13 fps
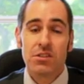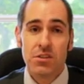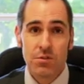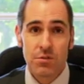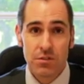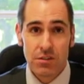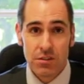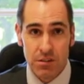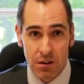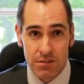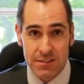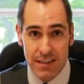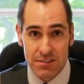you
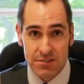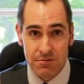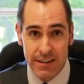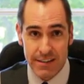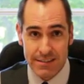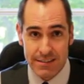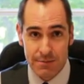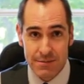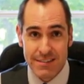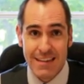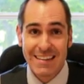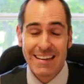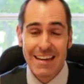contact Screeton's
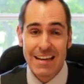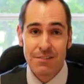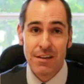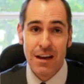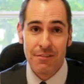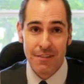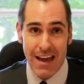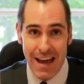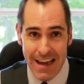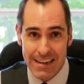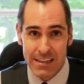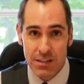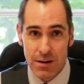Limited if you have
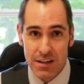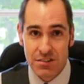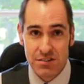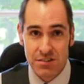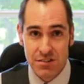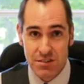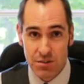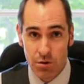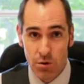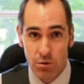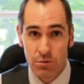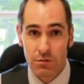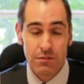any questions at
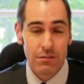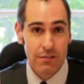all